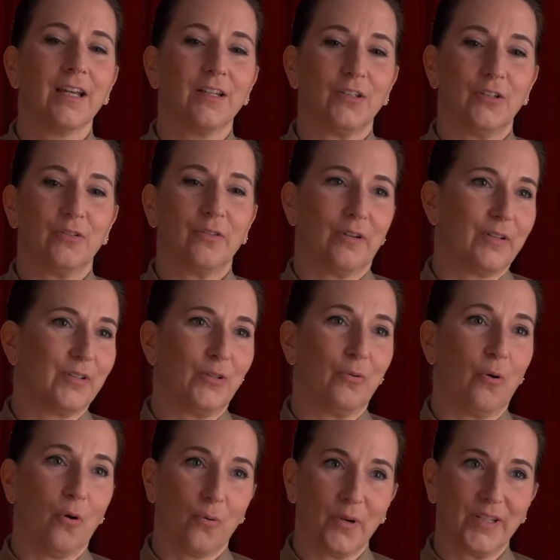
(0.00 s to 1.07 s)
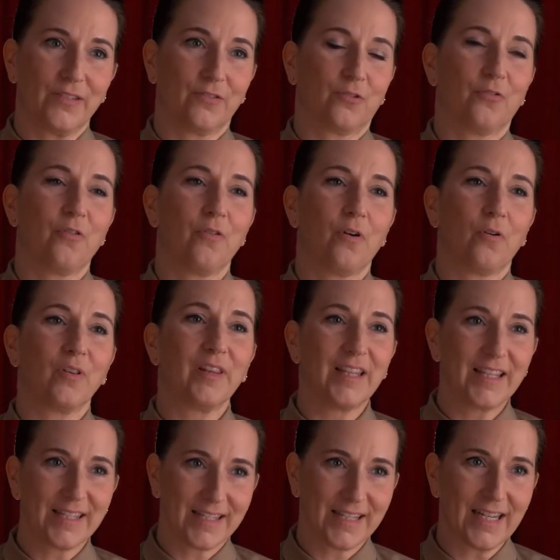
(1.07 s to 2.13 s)
You always are
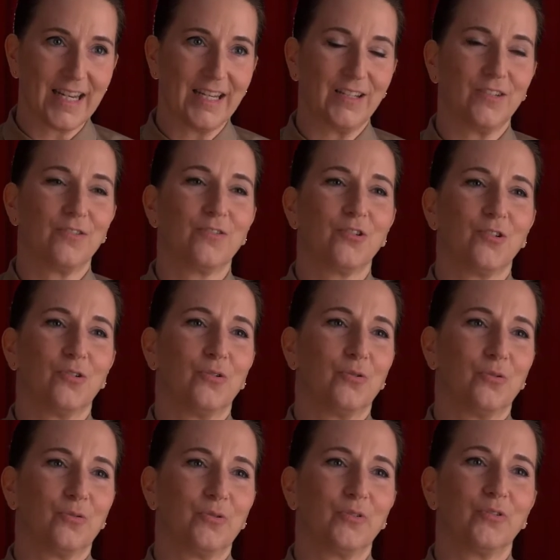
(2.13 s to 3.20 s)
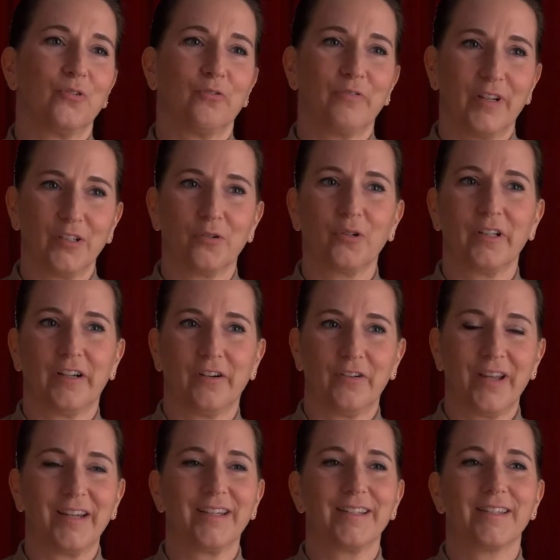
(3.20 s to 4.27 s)
listening to your fellow
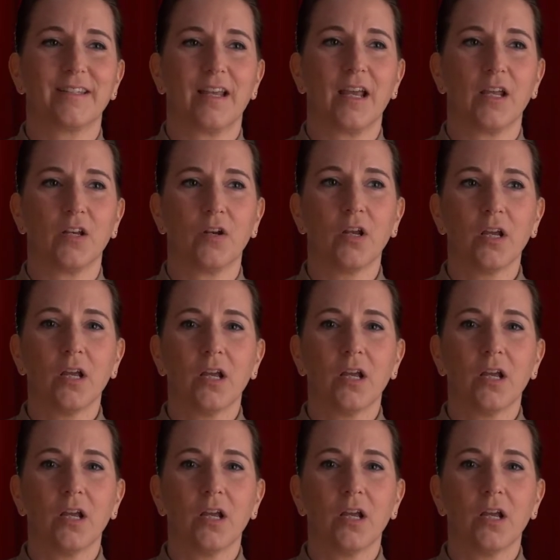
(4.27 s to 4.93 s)
clarinetists and